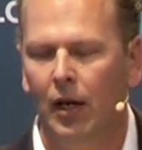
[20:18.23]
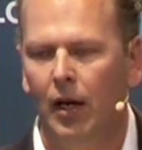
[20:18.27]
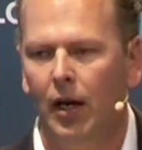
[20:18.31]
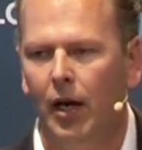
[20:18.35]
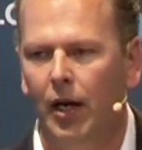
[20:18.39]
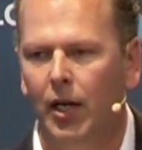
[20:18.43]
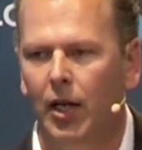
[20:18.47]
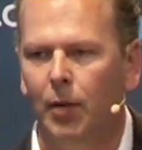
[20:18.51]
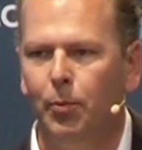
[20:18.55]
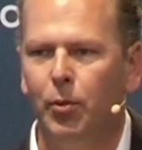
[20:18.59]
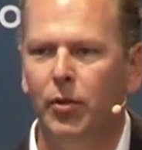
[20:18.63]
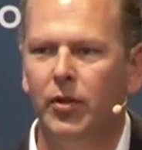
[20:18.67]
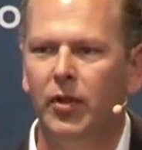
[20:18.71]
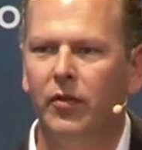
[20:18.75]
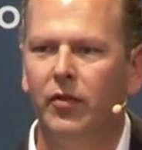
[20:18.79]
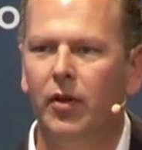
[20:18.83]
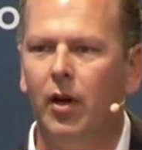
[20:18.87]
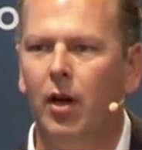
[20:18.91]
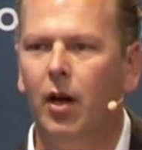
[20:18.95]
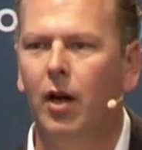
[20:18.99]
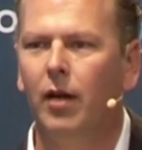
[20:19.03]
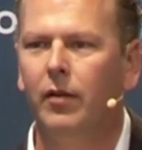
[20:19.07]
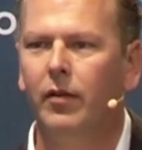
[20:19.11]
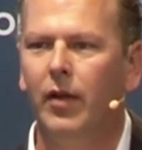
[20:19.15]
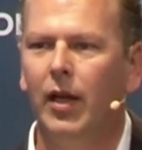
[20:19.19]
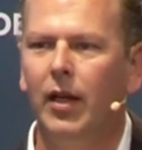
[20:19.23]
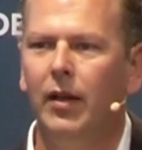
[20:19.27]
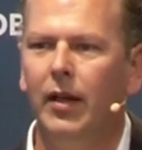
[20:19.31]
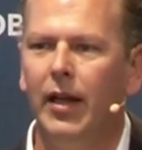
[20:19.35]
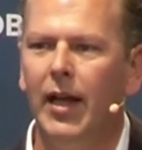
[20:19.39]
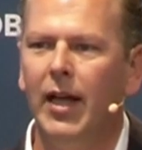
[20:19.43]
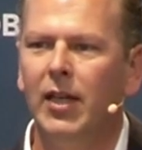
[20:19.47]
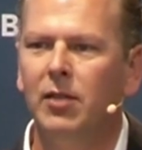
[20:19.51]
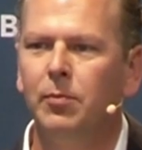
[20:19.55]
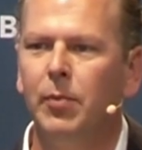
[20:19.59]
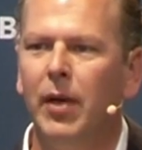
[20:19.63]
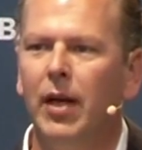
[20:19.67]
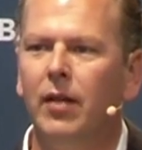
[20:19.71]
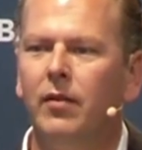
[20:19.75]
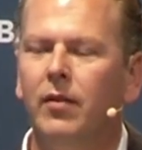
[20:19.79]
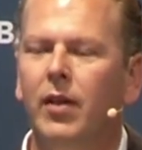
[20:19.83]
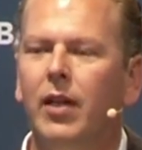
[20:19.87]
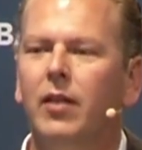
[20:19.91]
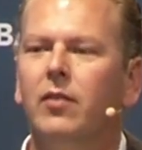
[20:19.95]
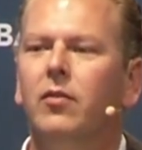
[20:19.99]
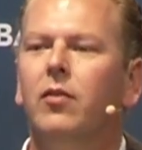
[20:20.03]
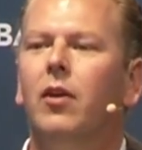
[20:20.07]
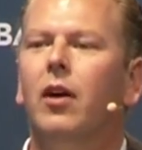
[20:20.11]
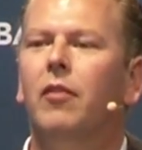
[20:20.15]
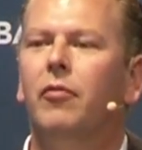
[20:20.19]
and you put the target in the S-band,
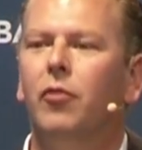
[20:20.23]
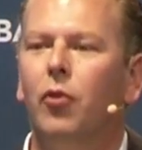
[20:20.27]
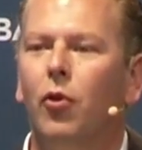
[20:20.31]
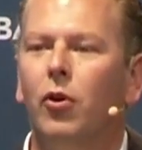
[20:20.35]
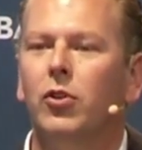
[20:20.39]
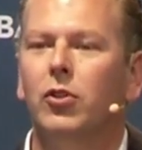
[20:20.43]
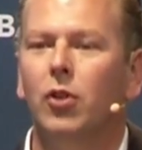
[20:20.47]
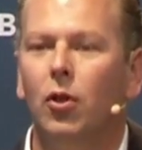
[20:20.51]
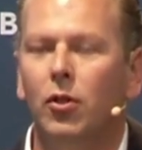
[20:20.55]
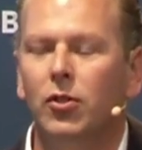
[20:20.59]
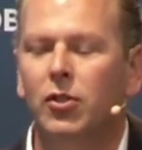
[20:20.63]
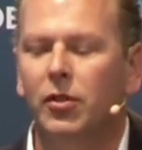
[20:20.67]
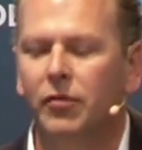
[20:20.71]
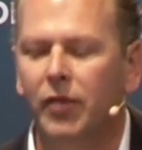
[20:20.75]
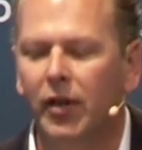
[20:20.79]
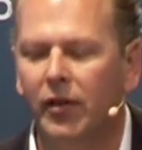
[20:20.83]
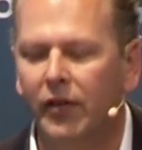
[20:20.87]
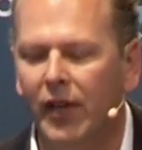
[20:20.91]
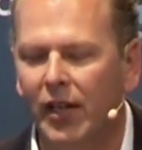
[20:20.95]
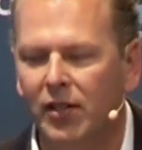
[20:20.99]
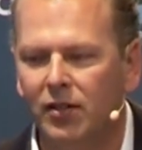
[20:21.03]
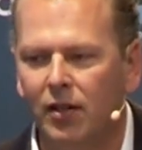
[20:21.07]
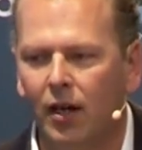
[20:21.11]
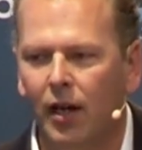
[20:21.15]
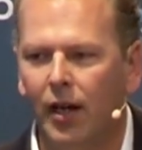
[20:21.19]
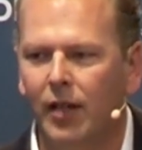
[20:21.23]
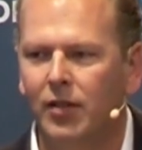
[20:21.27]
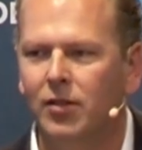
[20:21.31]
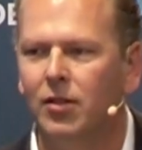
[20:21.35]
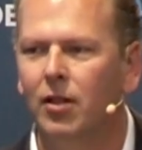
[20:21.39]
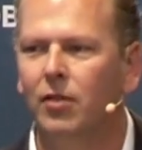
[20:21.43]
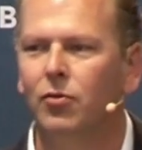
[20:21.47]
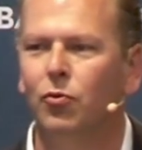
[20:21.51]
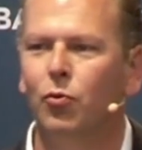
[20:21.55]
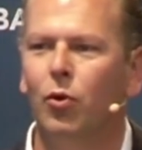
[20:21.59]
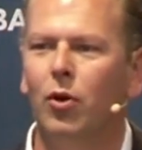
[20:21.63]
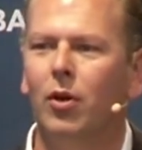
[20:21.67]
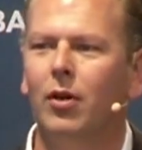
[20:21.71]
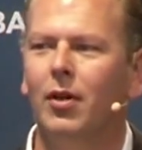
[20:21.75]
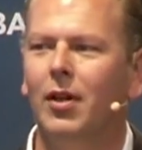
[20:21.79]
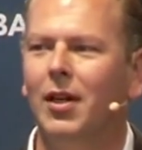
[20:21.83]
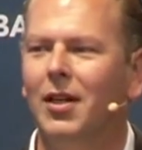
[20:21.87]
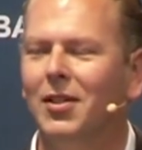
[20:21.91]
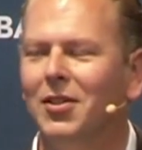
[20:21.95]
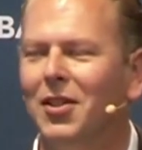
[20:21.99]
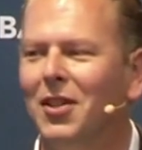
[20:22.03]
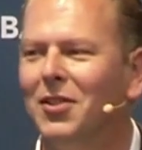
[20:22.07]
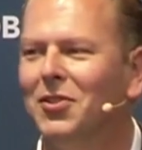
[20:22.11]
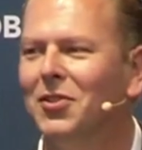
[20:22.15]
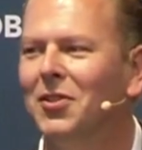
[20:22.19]
it, of course, also for Tesla, it's
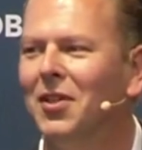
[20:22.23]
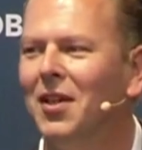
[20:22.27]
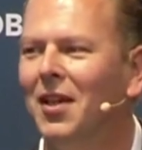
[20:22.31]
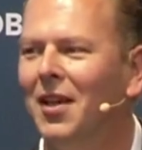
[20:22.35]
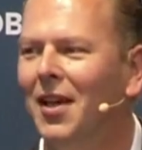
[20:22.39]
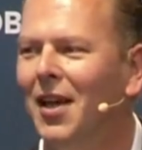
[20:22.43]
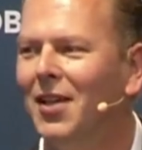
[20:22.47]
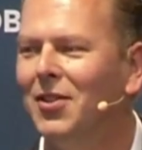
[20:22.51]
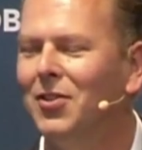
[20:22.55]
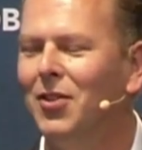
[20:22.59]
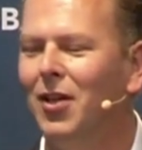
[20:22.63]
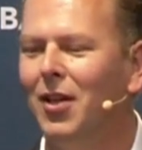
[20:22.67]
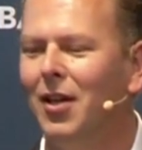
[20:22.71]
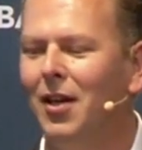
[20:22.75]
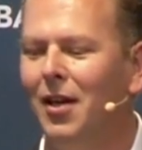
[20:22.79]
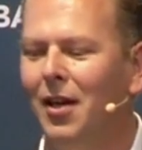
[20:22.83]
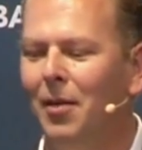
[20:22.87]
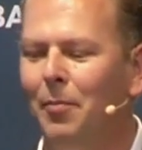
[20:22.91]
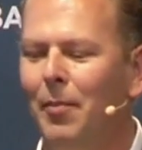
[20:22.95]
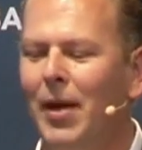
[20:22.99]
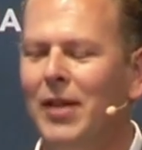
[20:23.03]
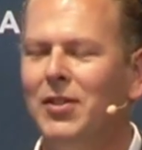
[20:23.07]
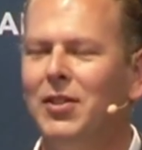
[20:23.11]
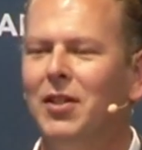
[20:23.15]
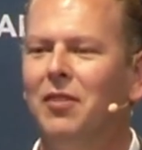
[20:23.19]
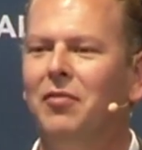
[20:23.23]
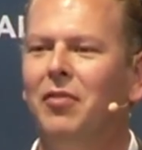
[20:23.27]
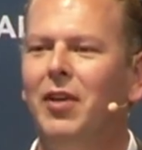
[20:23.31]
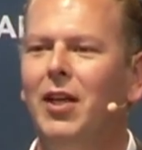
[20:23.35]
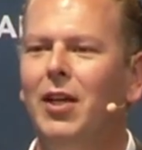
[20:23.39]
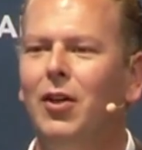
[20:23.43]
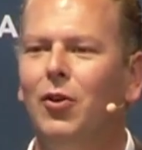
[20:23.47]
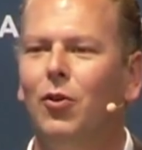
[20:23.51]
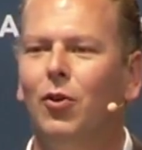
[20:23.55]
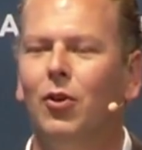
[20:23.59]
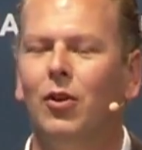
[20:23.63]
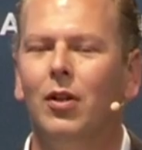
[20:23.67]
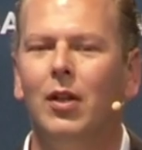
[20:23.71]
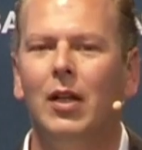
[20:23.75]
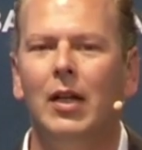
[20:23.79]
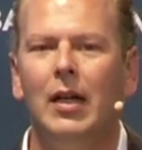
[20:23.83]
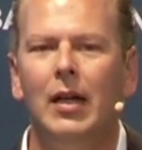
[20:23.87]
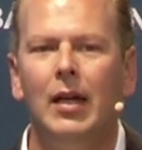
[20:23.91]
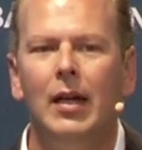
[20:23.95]
not a magic vehicle.